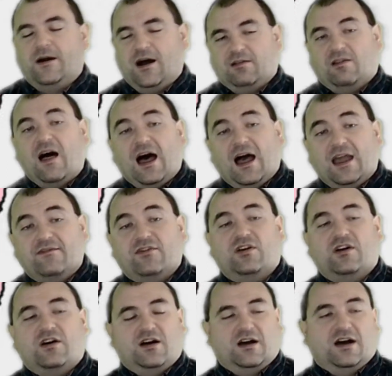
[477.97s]
a live
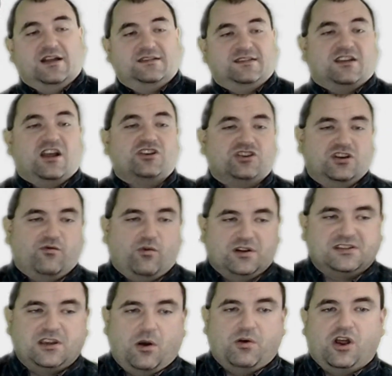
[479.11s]
uh, discussion of
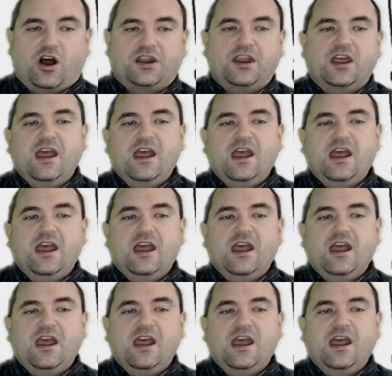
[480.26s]
what's going on.